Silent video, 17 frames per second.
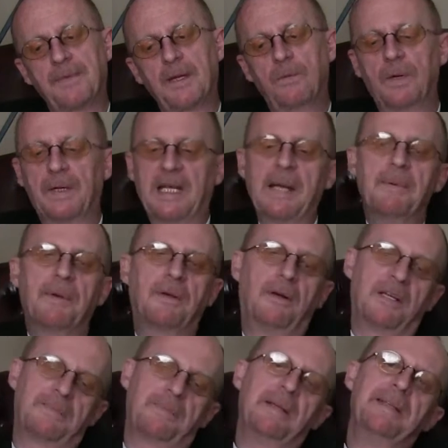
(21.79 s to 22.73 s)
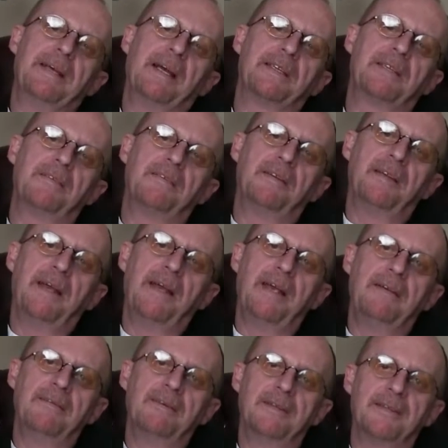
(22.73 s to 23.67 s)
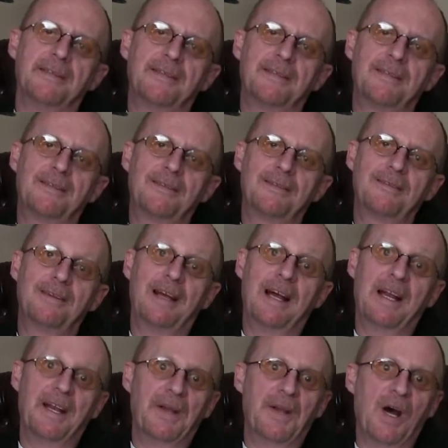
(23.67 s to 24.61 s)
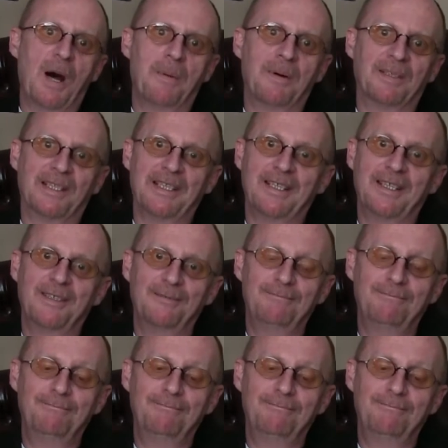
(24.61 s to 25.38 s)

What came across my desk the other day was an anomaly.